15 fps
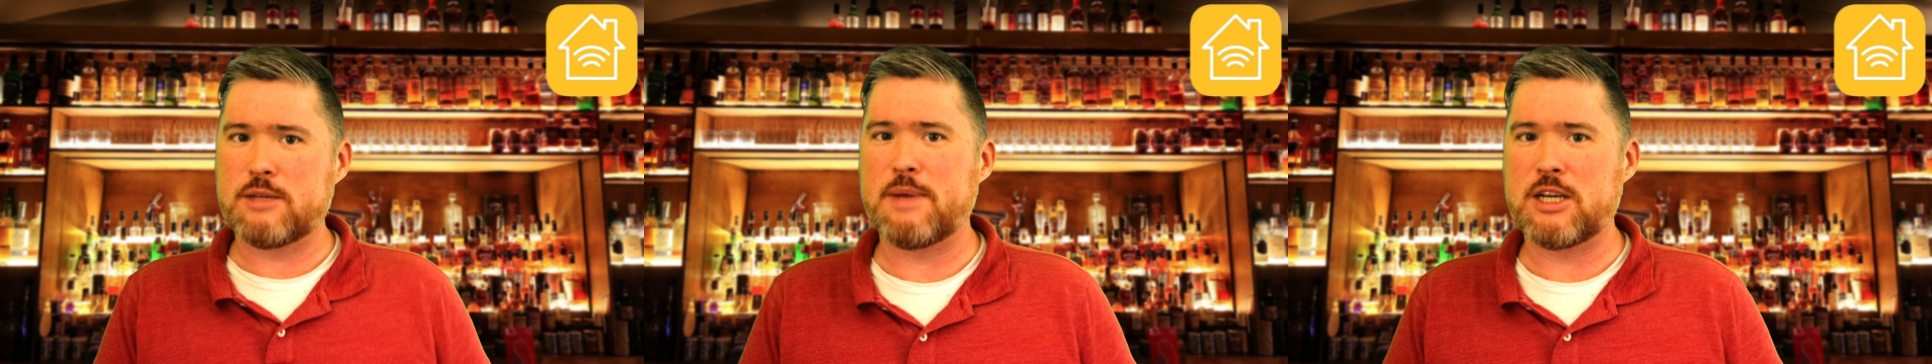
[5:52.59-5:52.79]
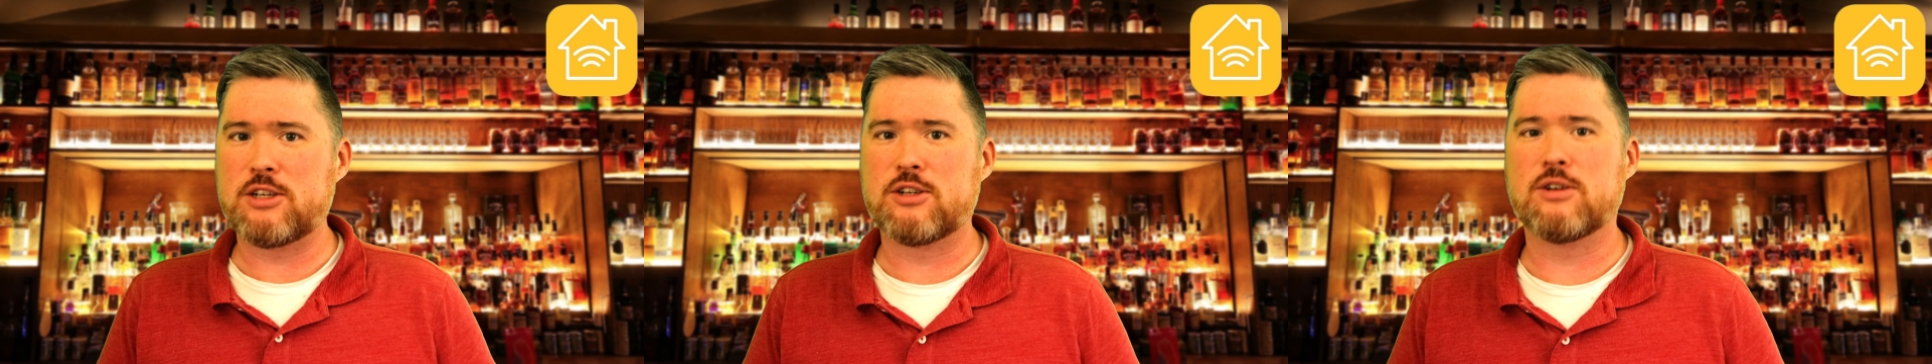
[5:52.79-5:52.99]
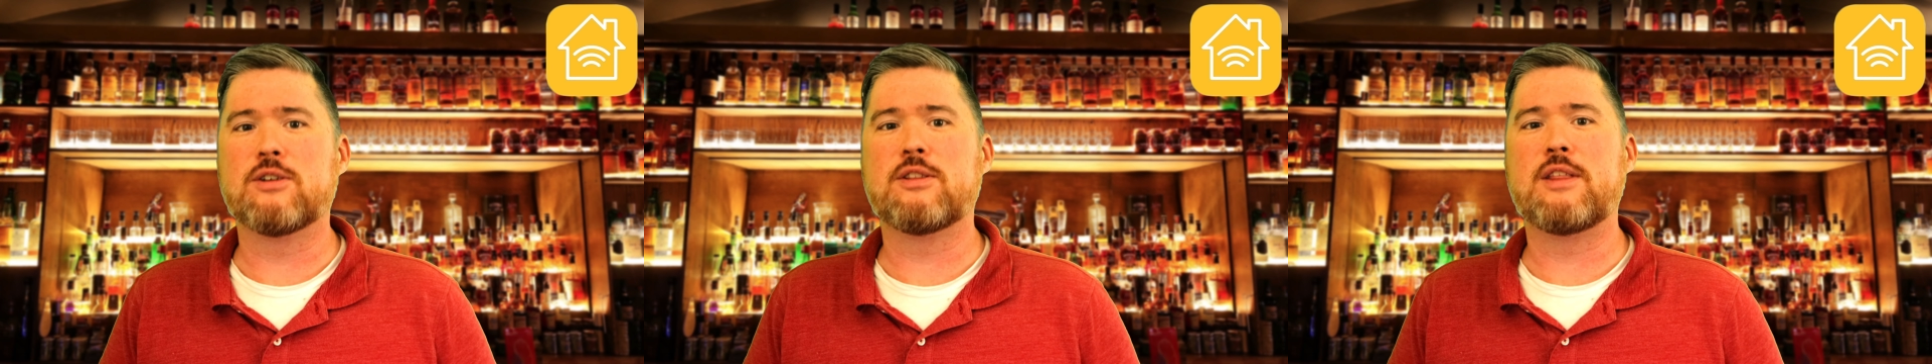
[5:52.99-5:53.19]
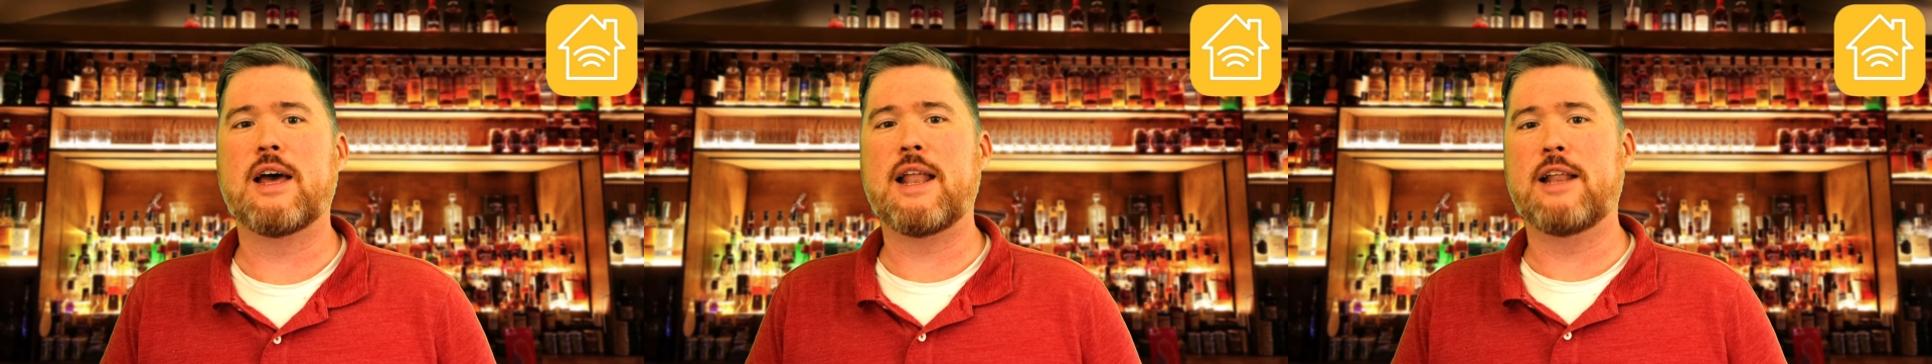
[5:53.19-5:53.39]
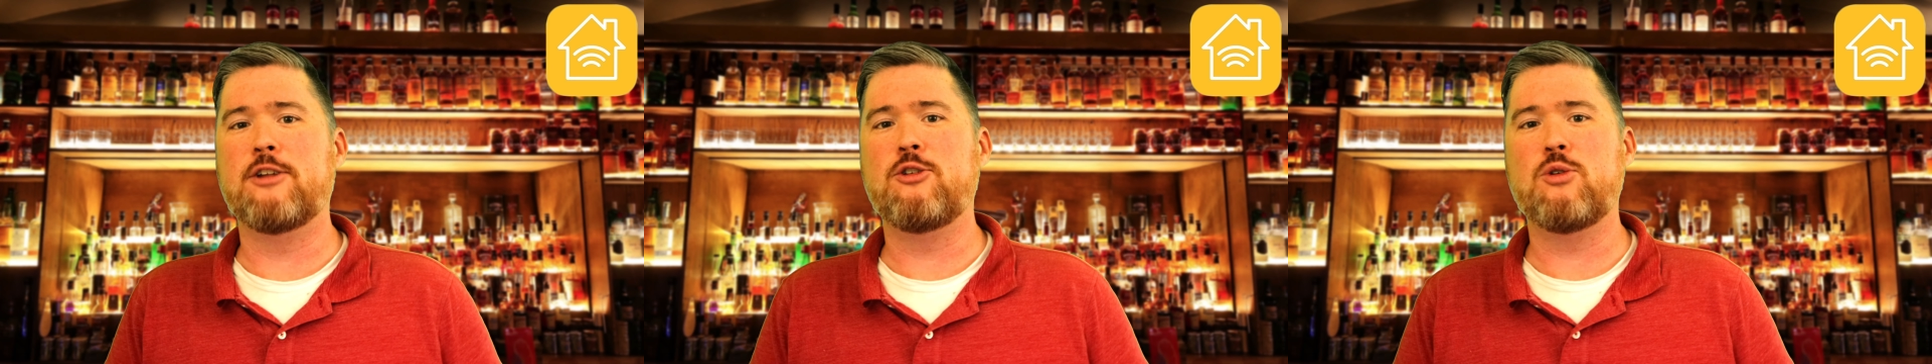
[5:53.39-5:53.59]
make sure
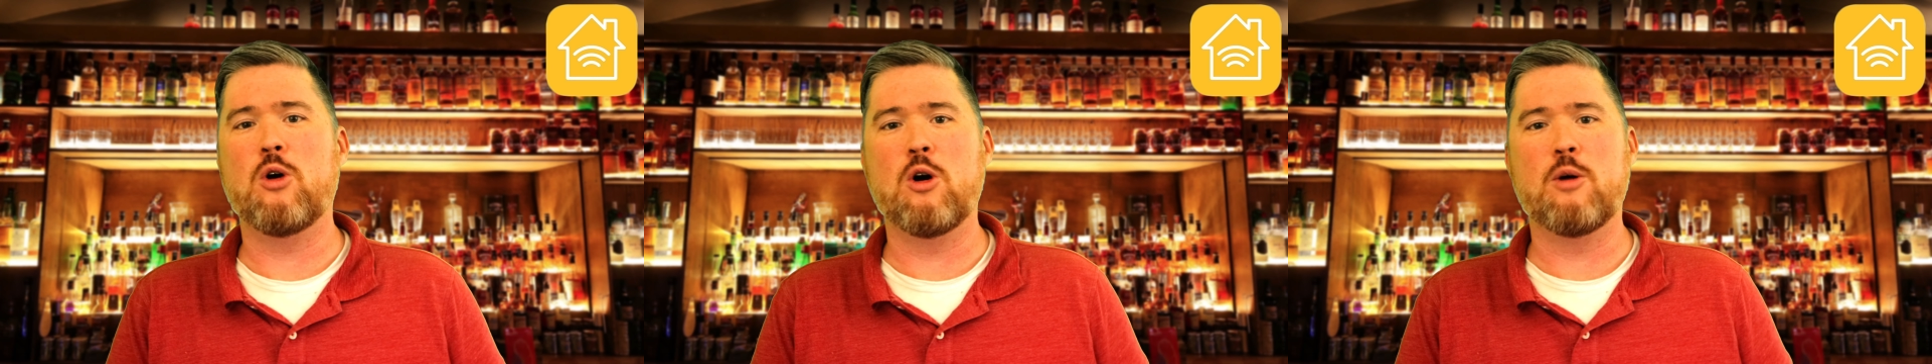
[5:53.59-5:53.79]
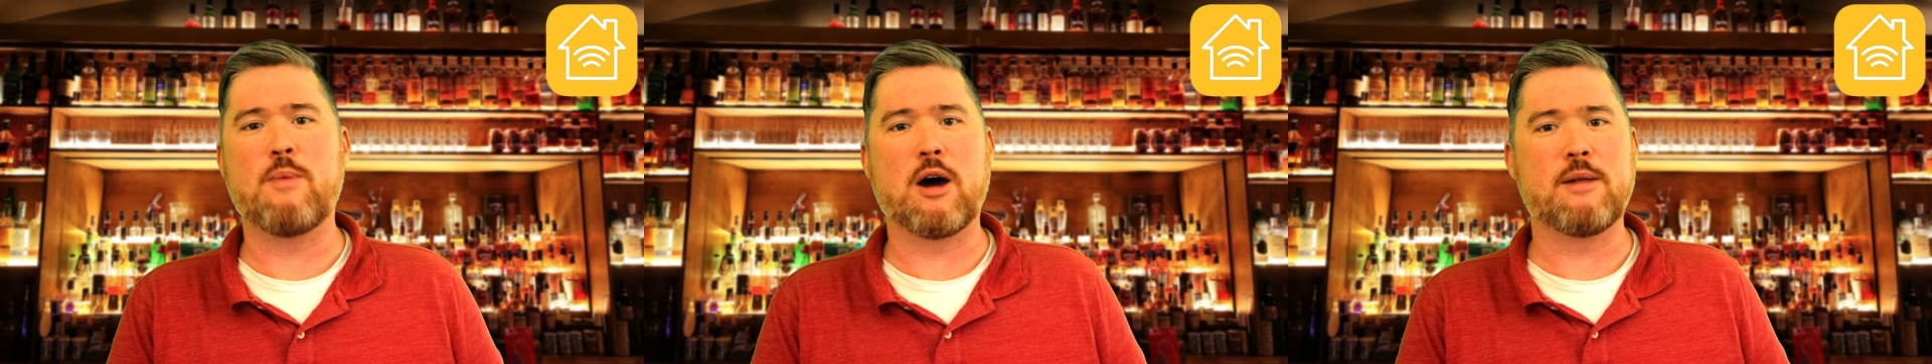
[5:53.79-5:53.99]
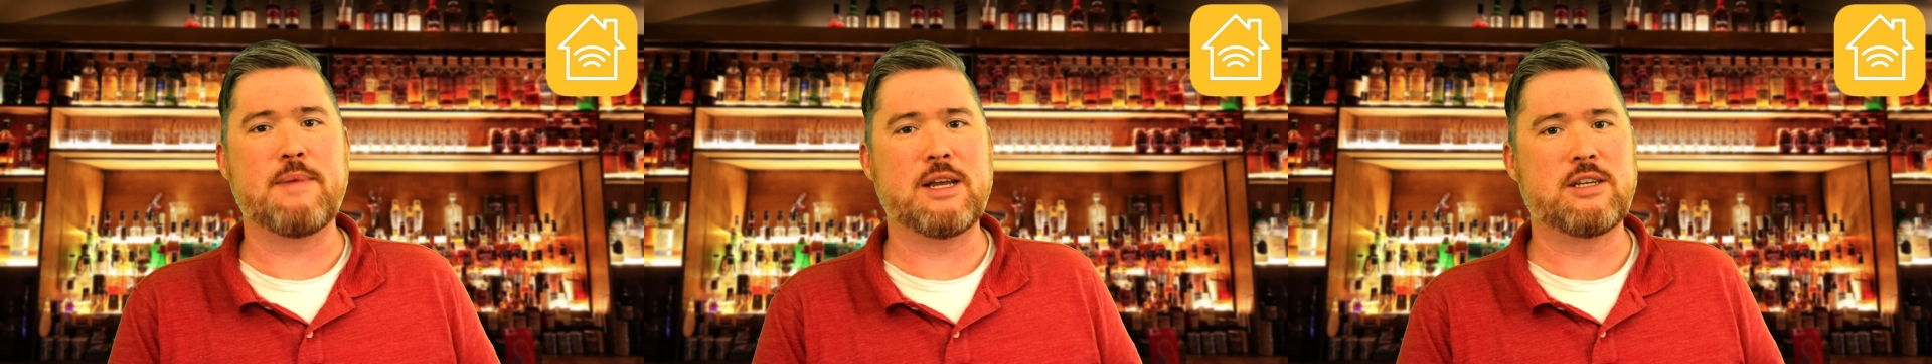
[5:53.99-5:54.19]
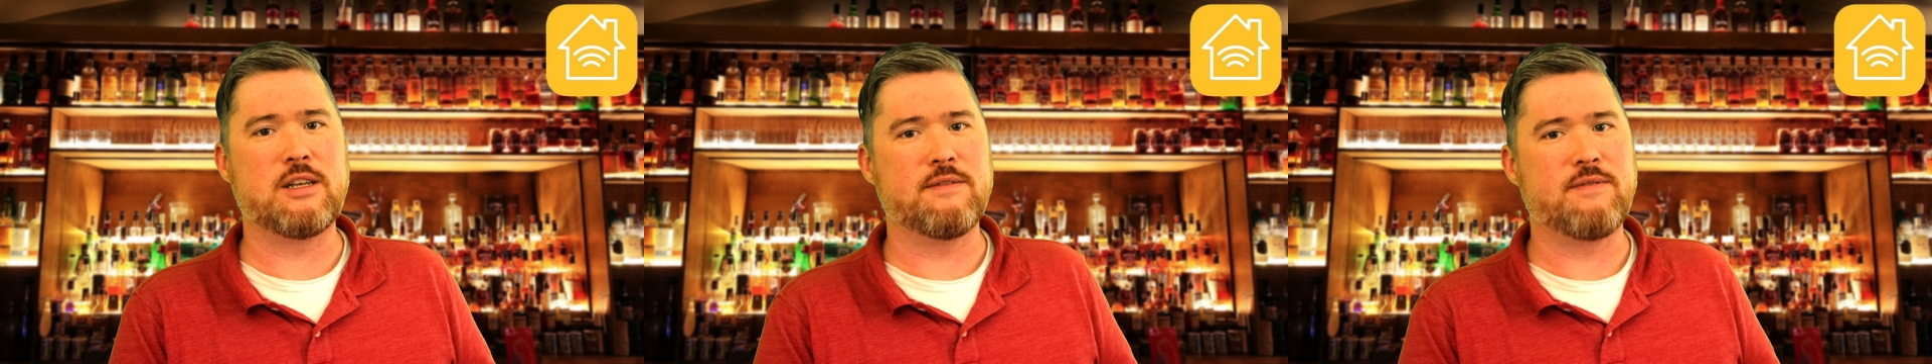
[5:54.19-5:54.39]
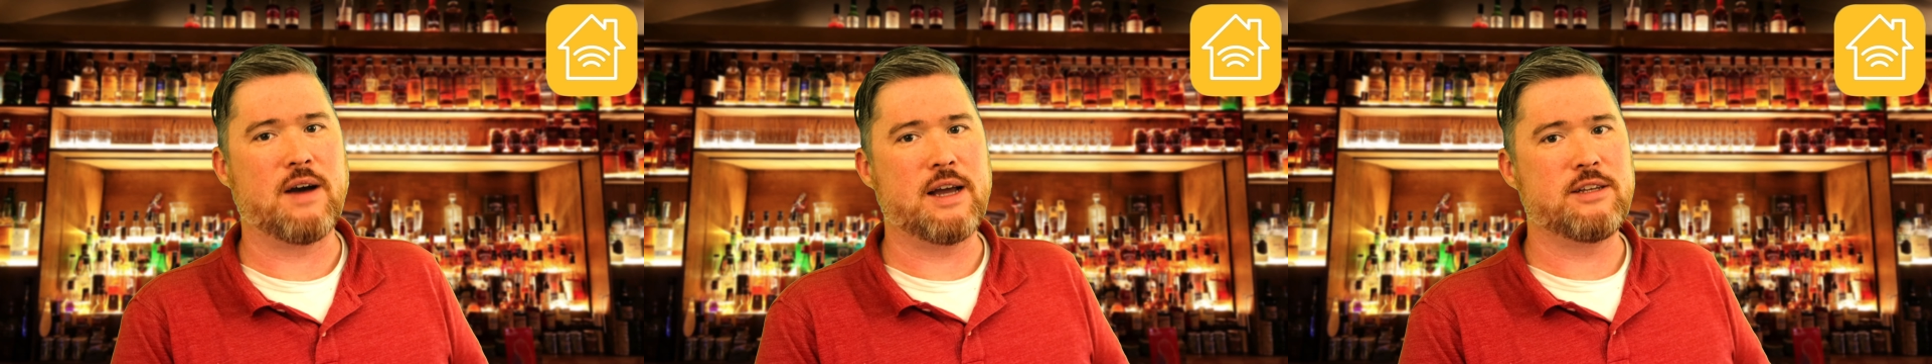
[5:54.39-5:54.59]
that a new home automation
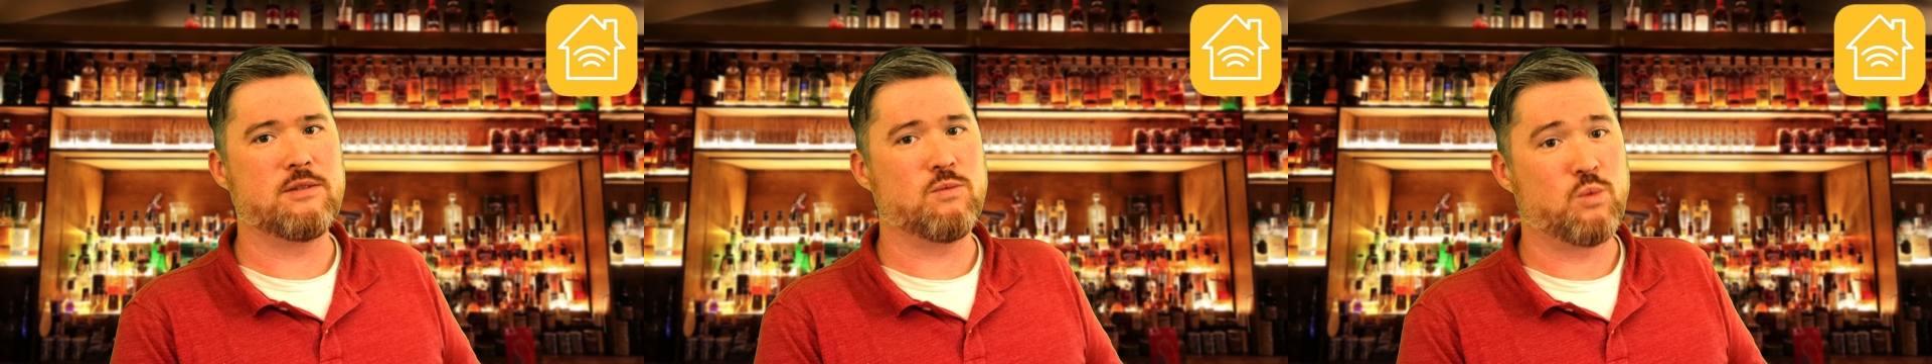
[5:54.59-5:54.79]
device